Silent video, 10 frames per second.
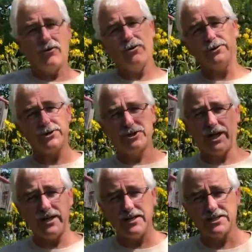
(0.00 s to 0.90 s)
or the
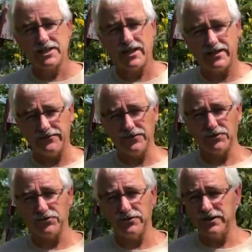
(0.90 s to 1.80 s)
shady side of the
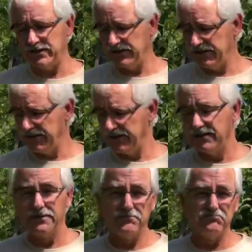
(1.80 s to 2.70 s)
tree.
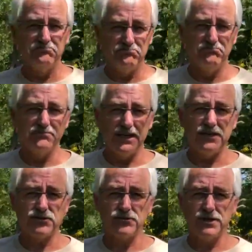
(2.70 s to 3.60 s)
Many
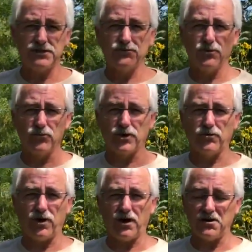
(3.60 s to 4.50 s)
trees will
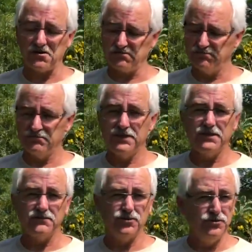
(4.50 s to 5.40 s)
require
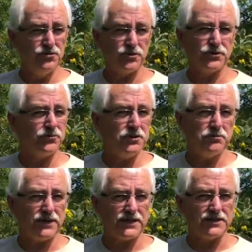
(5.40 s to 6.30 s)
2 or 3
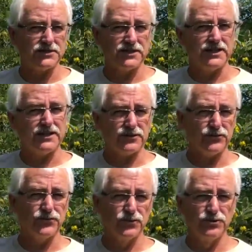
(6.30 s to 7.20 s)
pickings to get the
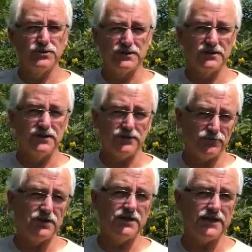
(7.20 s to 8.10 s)
fruit
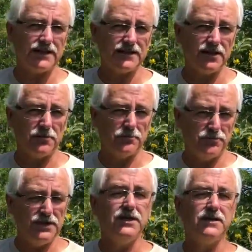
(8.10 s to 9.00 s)
really at their
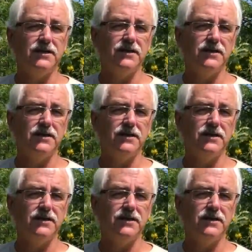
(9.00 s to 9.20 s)
peak